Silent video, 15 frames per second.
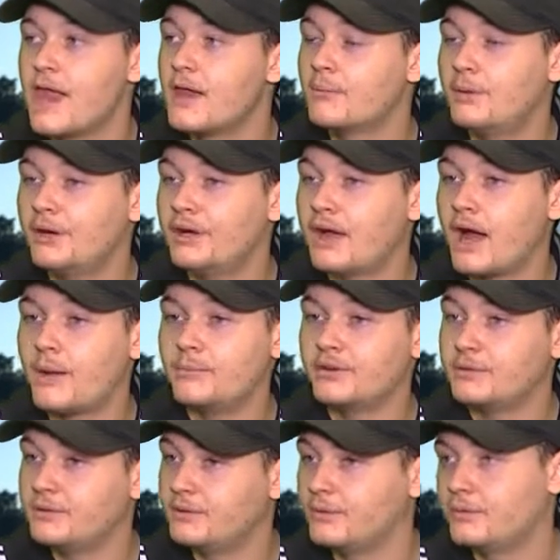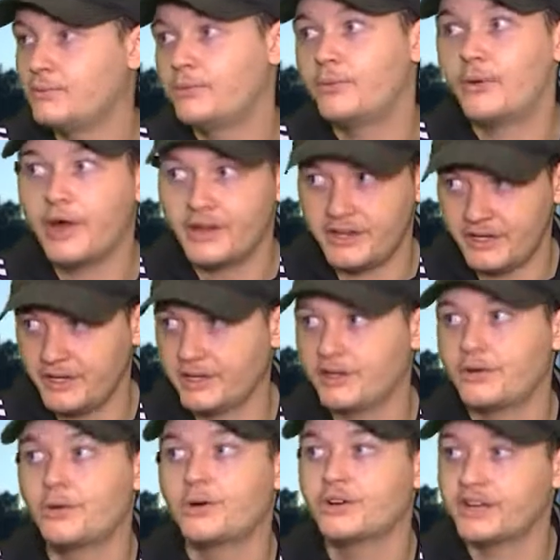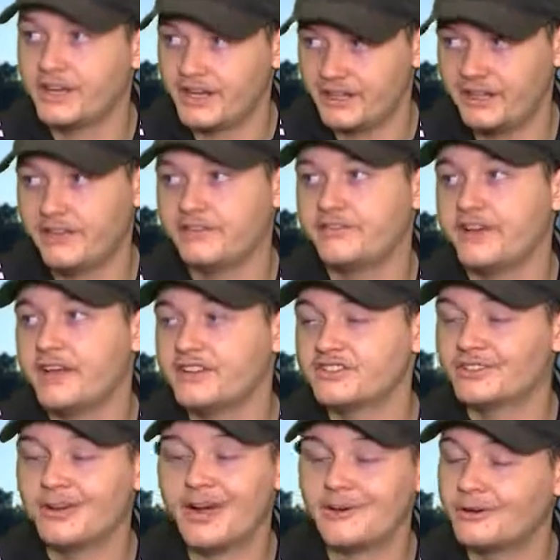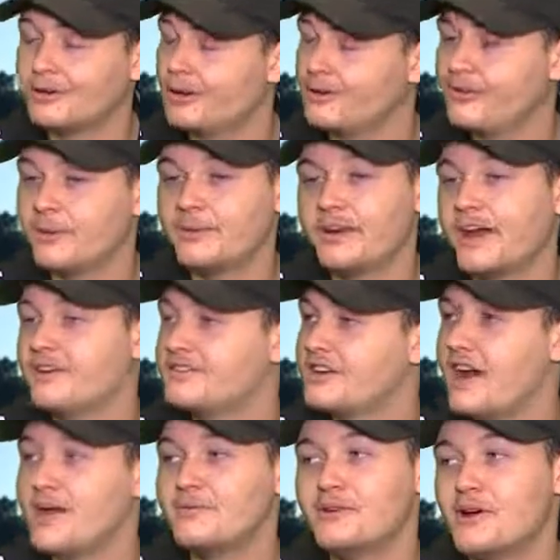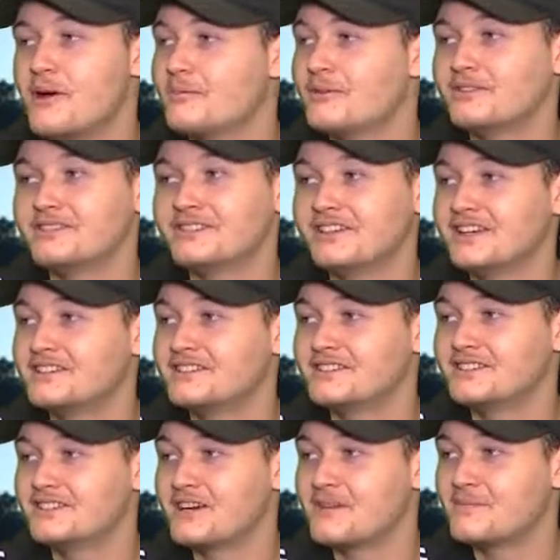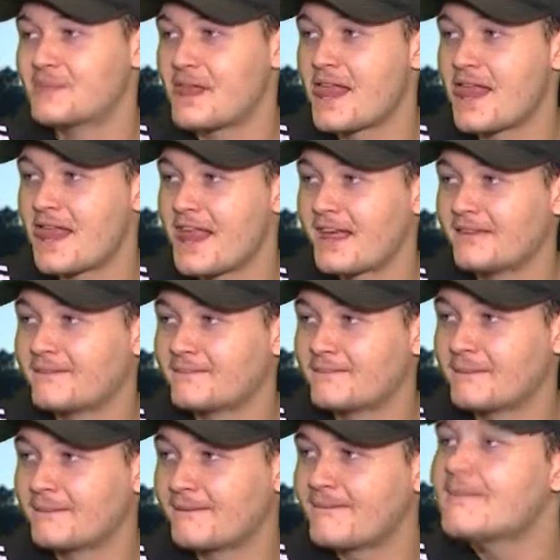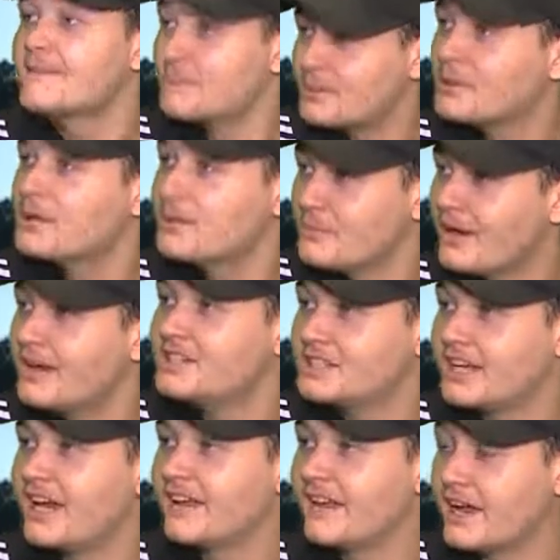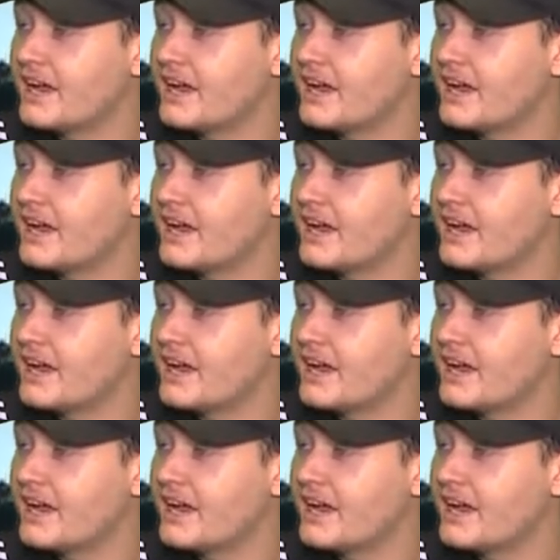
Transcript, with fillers: Okay. But I'm going to be running and coordinating the event, so I don't know if I'm gonna have time to hop on stage so this time. M- are you gonna be emceeing? Pretty much, okay. yeah.